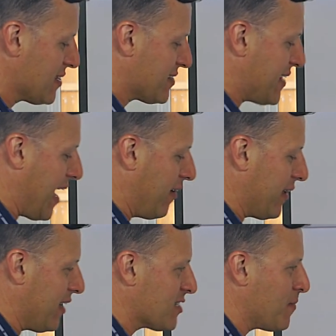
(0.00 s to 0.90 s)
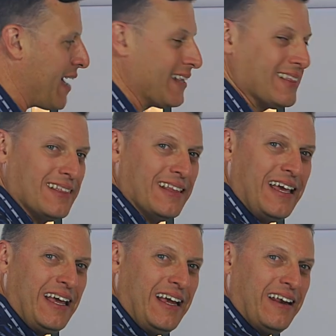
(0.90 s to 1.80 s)
Selling is about
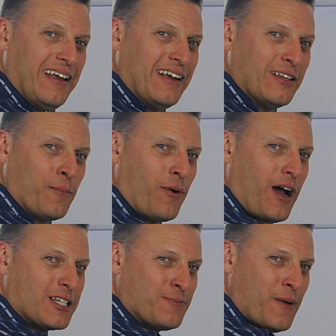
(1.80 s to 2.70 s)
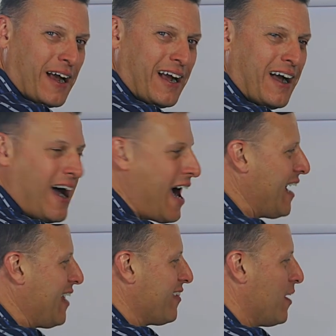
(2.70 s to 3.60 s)
leading the prospect,
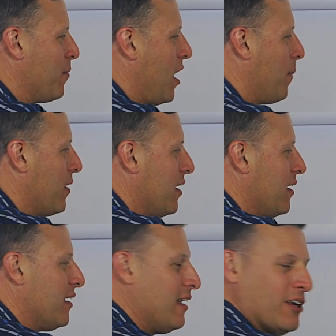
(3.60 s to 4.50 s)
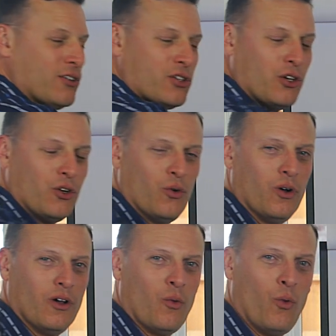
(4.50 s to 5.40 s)
guiding them up
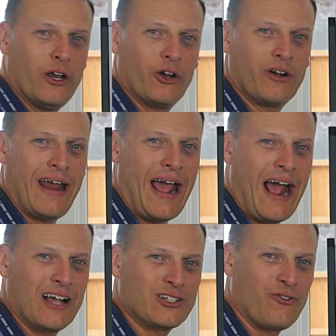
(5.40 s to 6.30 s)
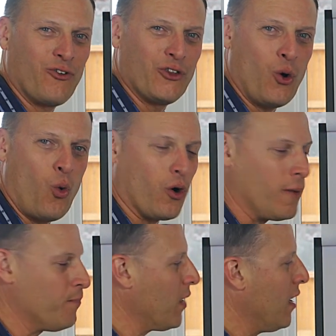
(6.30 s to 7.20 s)
into when you're going to ask for the
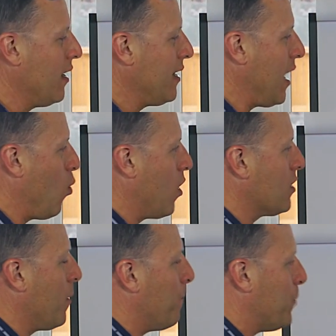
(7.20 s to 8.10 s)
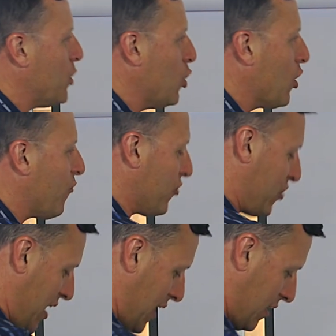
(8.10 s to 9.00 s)
order. Now, one of the beautiful
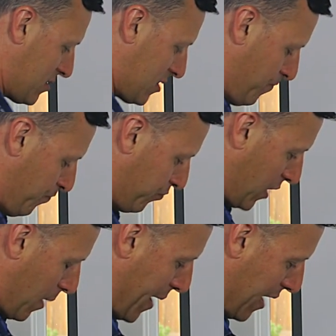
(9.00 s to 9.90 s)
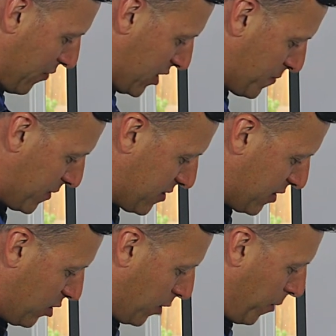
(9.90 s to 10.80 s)
things about this
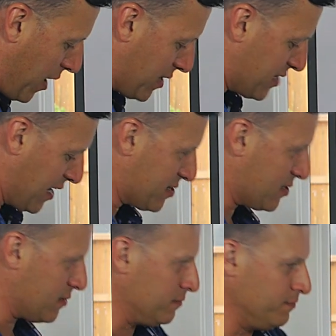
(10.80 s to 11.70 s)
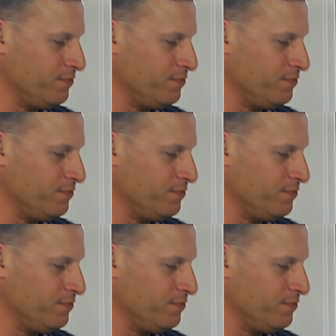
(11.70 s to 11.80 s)
particular process,